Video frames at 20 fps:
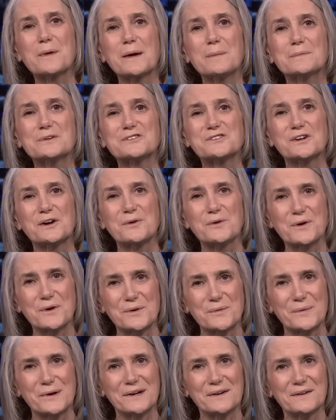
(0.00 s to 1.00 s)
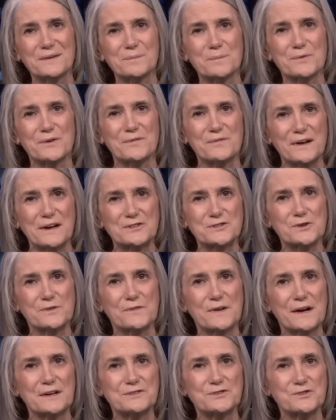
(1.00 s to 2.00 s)
by Michele Goodwin, professor
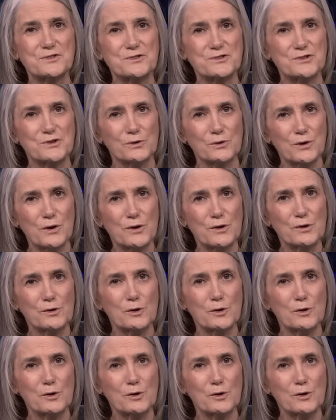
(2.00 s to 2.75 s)
of constitutional law and